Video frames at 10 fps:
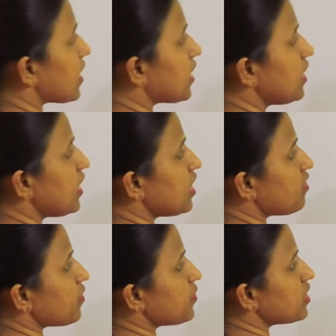second layer
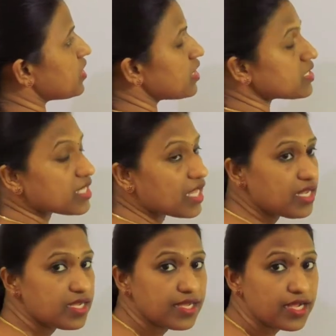of epithelial cell
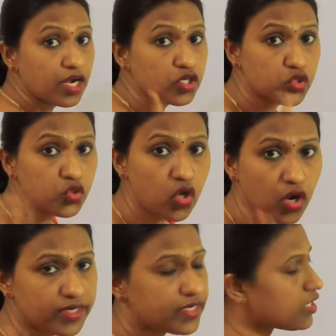do
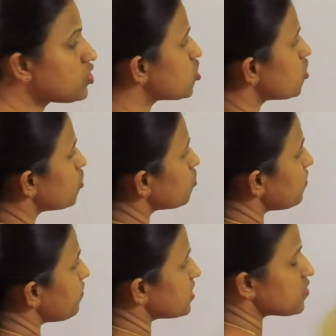not touch to the
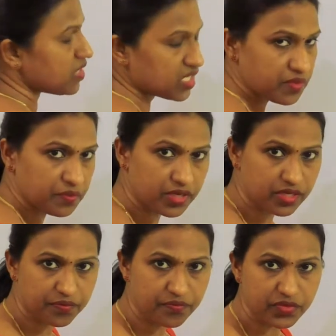basement
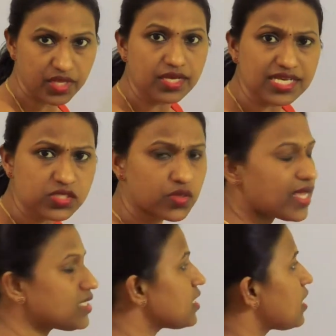membrane so
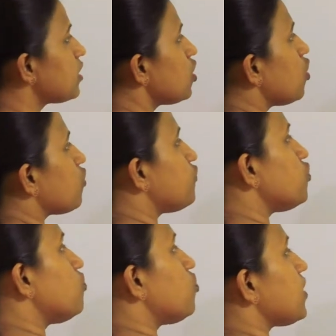like that
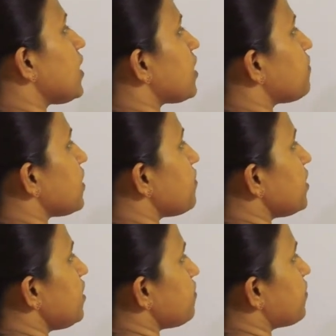few more layer may be
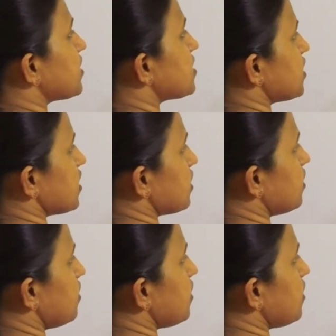present here